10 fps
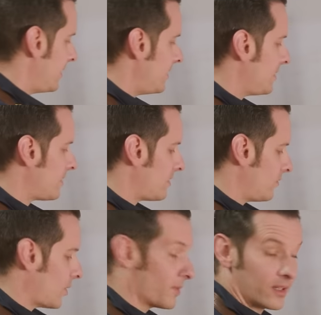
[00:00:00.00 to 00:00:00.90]
is
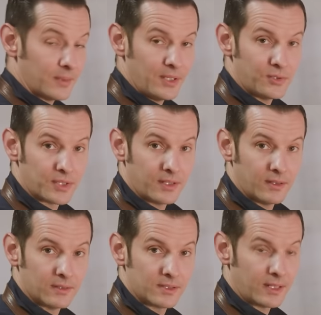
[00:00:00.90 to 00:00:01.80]
what we're going to be using
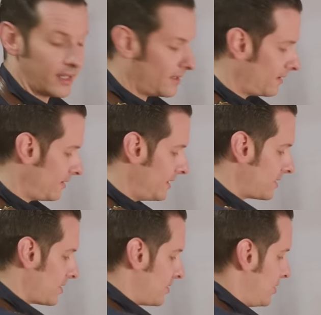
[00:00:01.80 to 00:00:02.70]
today.
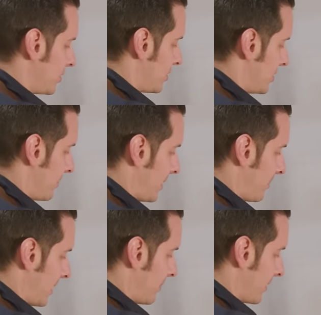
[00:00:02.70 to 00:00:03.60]
This is just shipping
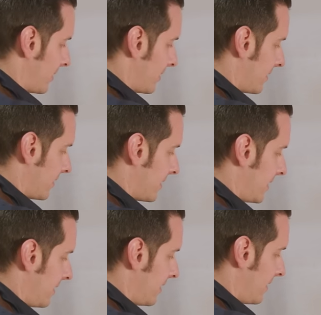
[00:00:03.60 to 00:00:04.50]
paper, all
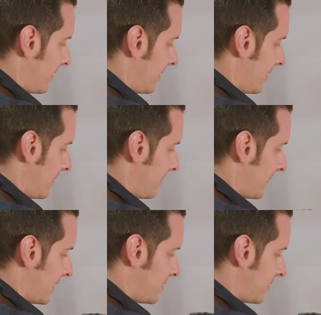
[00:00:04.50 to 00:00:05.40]
right?
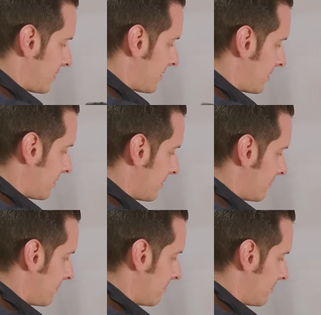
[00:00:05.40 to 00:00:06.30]
It's just,
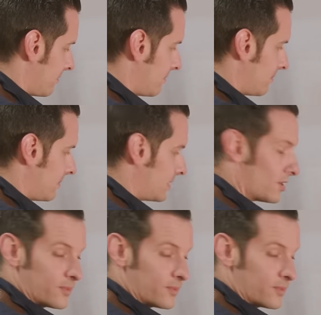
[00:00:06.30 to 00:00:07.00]
it's